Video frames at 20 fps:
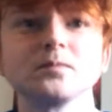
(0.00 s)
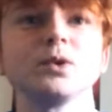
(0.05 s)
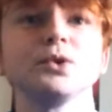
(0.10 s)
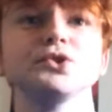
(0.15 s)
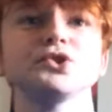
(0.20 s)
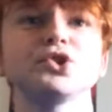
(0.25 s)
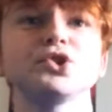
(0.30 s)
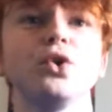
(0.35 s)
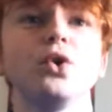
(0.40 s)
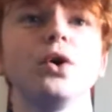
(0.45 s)

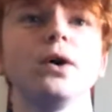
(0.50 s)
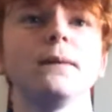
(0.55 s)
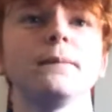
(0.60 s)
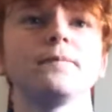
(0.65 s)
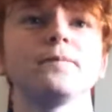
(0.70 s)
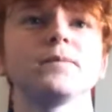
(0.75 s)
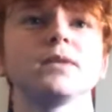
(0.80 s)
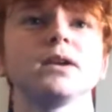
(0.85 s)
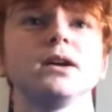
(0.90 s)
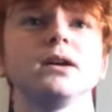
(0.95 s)
Shaw
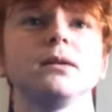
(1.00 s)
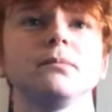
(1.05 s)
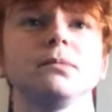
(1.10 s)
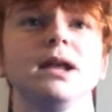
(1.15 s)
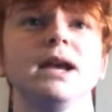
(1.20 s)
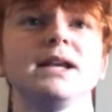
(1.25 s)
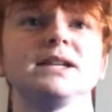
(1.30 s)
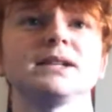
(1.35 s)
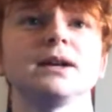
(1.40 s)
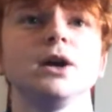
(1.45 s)

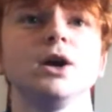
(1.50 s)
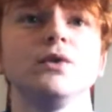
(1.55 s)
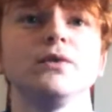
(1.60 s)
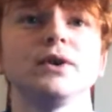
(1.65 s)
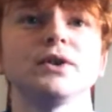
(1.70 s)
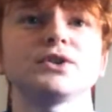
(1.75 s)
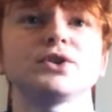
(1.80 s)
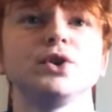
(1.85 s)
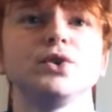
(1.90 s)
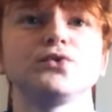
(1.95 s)
plays it
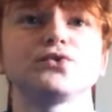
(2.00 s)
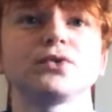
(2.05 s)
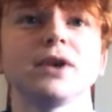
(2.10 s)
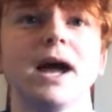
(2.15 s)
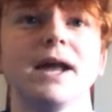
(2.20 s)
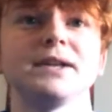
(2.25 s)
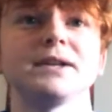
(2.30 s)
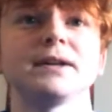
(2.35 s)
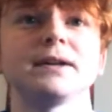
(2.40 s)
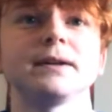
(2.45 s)
over to
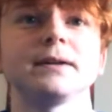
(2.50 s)
Fred.